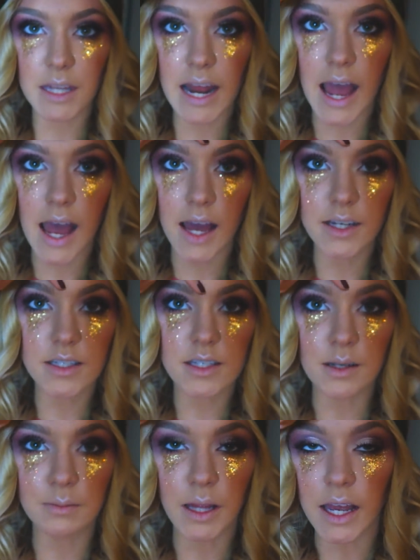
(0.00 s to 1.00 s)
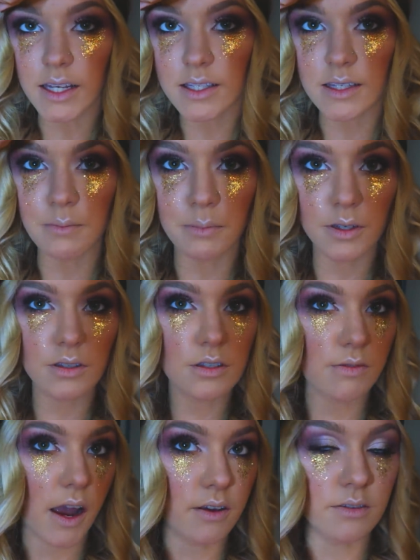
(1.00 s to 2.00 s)
gonna add some like symbols
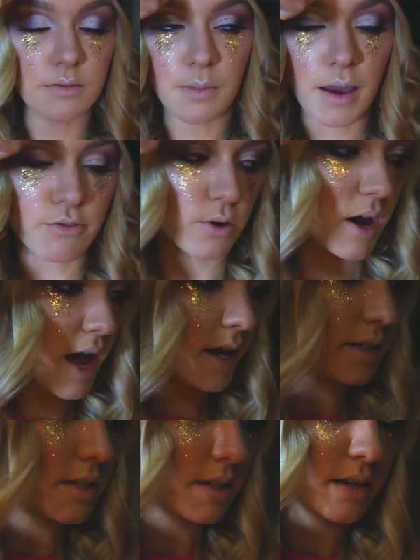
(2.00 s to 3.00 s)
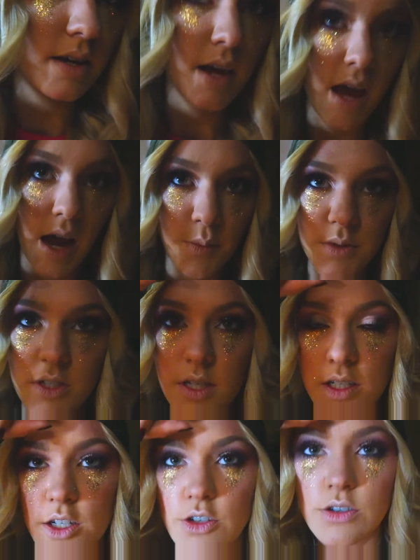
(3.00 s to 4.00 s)
around my forehead. I was
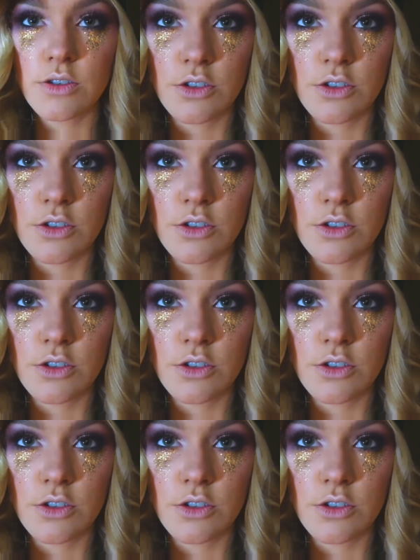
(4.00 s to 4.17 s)
gonna